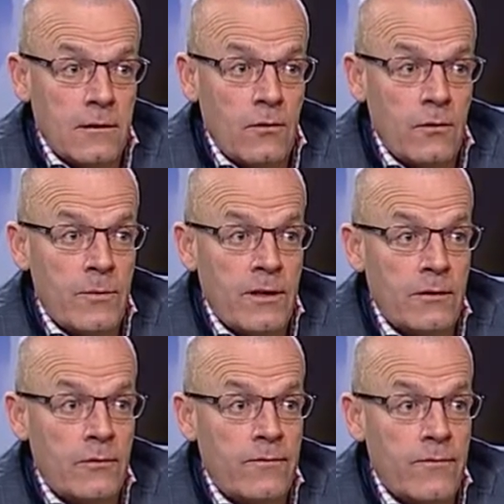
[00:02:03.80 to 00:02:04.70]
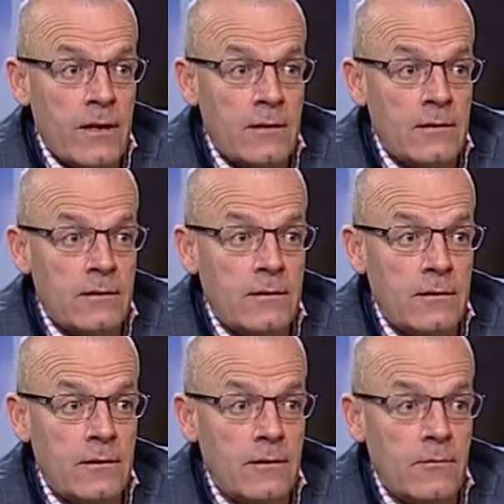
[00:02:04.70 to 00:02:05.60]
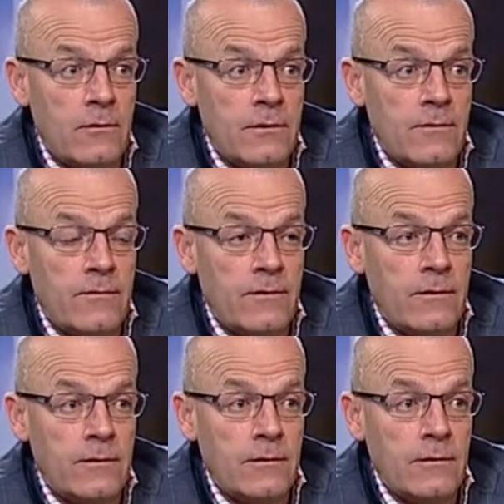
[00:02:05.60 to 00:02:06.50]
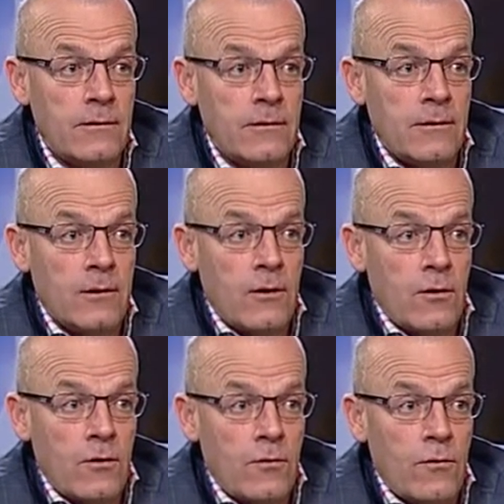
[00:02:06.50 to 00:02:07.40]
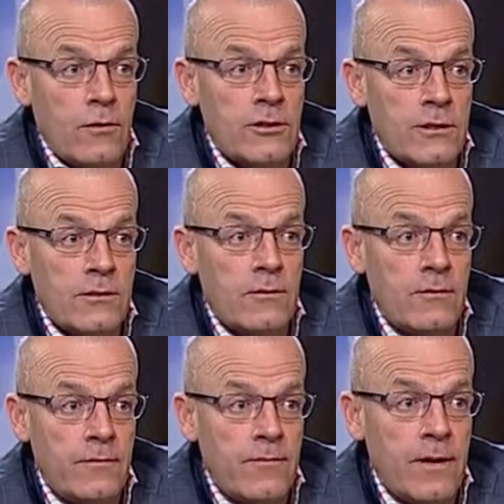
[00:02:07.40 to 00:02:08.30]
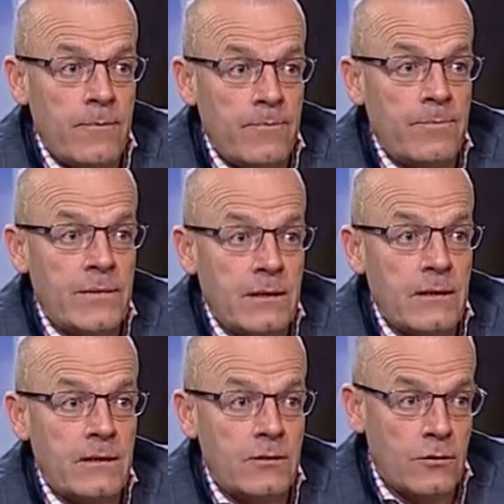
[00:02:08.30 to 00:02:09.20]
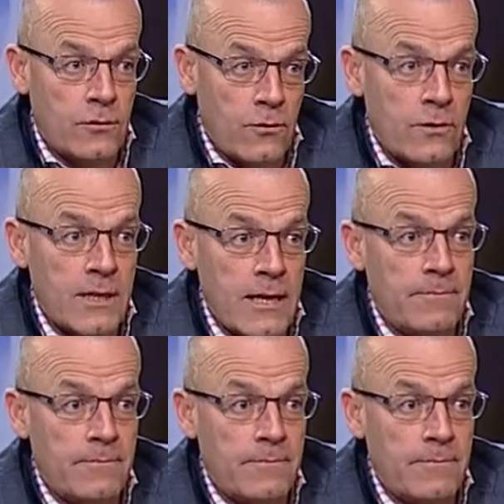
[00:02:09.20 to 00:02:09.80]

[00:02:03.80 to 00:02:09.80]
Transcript: Lloyd, being the good friend he was of Roger, sort of took the horse then.